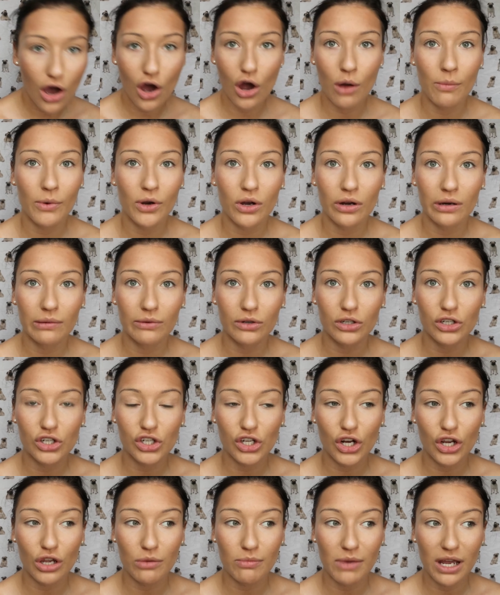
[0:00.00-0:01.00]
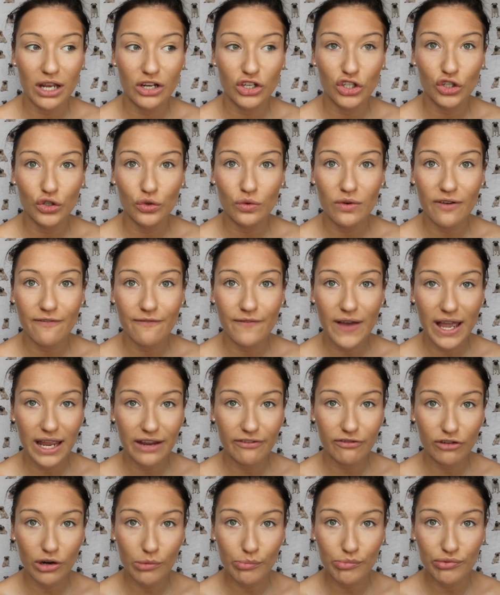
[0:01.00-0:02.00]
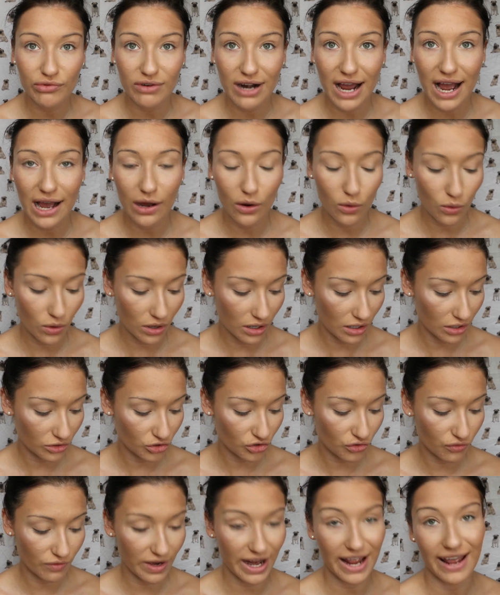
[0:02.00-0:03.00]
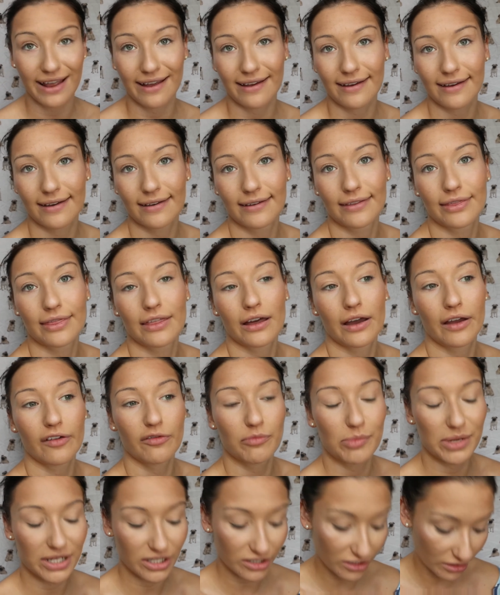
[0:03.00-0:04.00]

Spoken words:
Oh my god, I'm gonna show you my new favourite brow trick that I've been